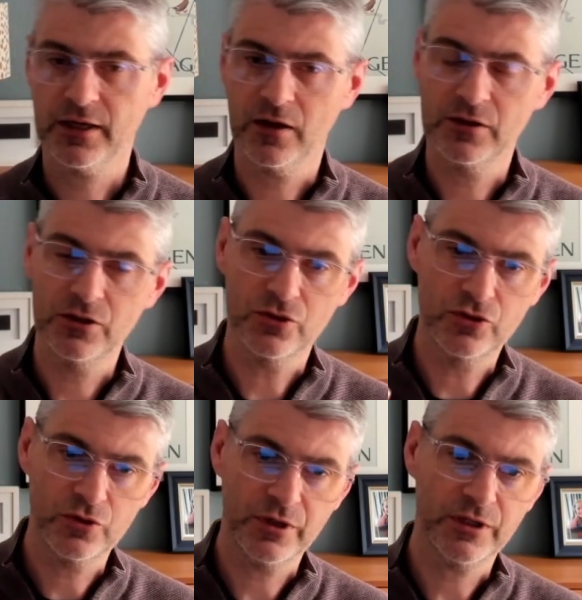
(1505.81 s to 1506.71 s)
And you're
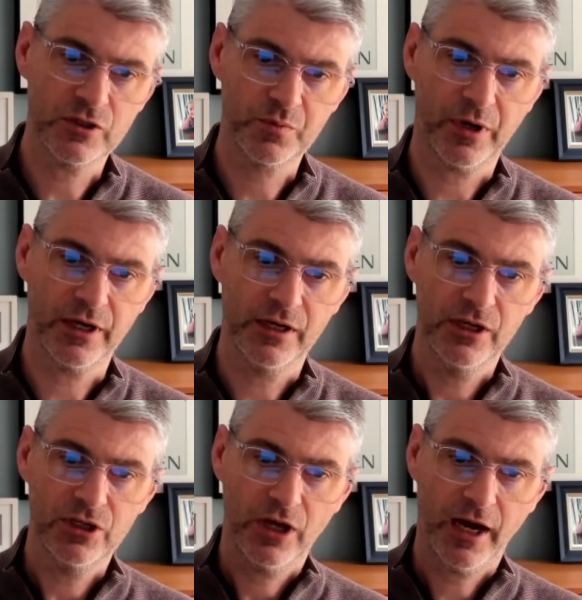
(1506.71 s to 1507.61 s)
doing this by
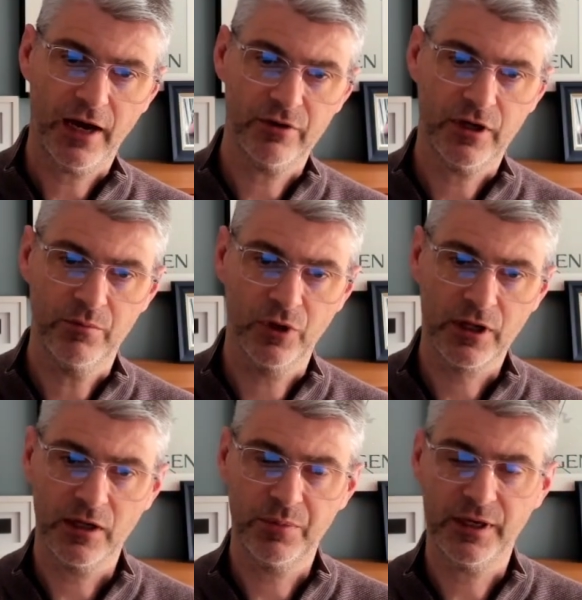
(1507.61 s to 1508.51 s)
having a
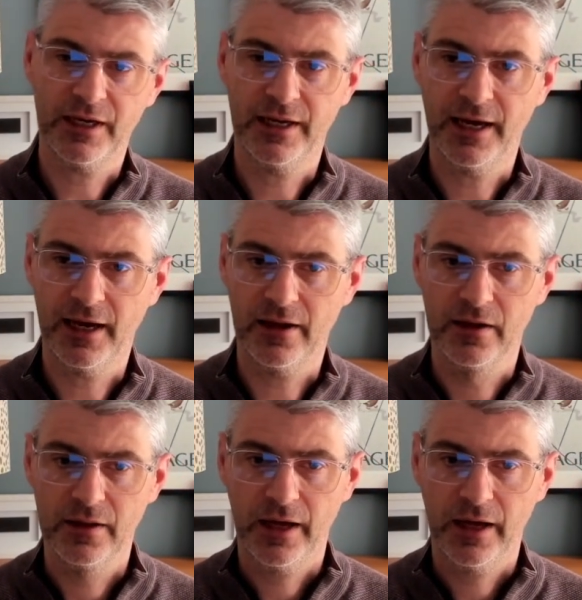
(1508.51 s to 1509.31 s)
monthly P&L,